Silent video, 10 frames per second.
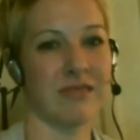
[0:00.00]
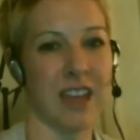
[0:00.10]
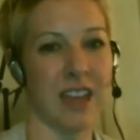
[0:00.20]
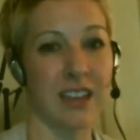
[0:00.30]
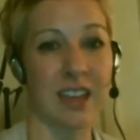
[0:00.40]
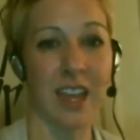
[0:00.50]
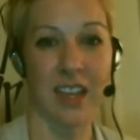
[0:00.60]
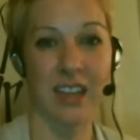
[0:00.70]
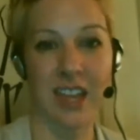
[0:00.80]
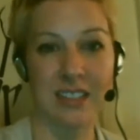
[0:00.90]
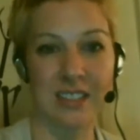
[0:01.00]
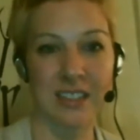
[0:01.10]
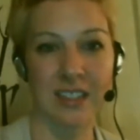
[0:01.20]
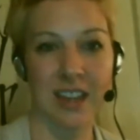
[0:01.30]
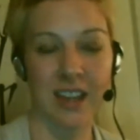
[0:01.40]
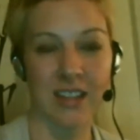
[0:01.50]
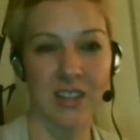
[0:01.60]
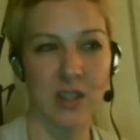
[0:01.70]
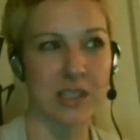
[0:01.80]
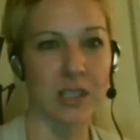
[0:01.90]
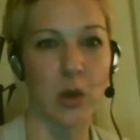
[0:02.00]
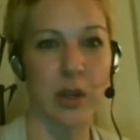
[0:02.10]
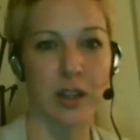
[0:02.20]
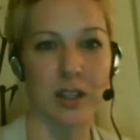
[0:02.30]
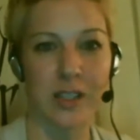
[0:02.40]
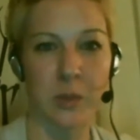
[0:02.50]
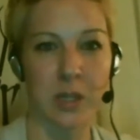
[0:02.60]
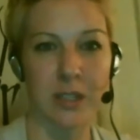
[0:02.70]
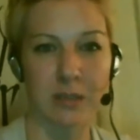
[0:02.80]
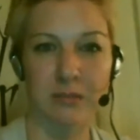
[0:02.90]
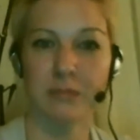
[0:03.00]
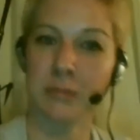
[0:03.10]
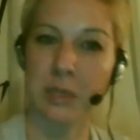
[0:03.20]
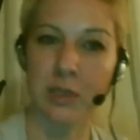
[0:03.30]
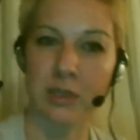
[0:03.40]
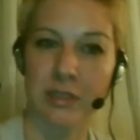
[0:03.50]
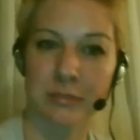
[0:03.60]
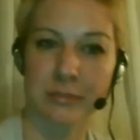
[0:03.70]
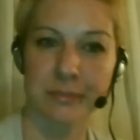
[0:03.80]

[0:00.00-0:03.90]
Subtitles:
Yeah, and that she was a lawyer as well. We learned.